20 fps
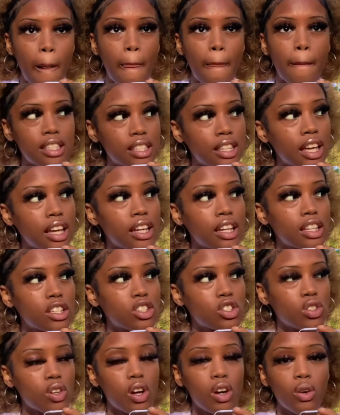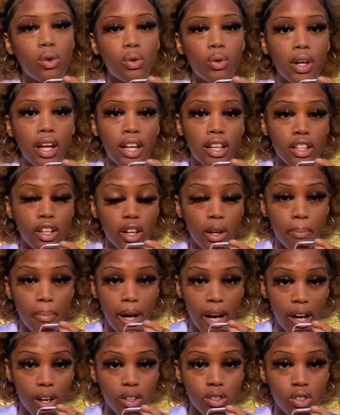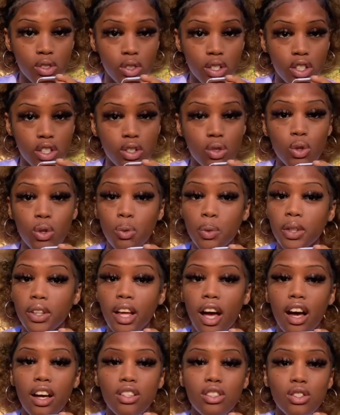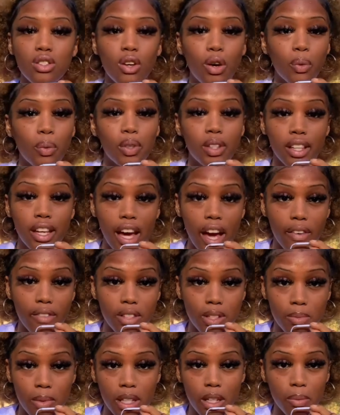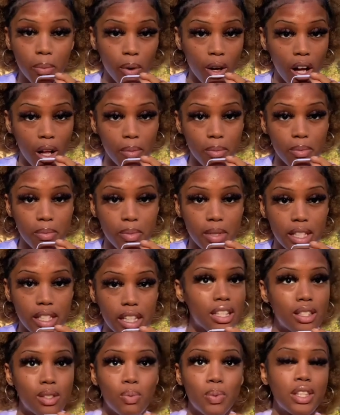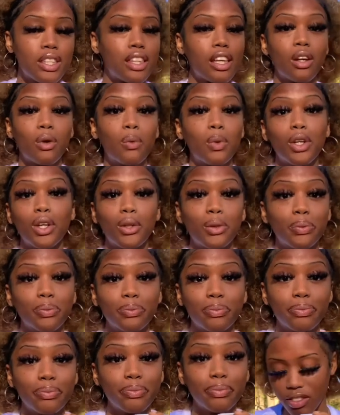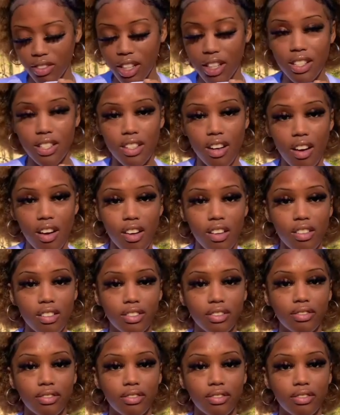Standing strong in your boundaries, you will realize you don't really have as many problems as we think we do. That is all.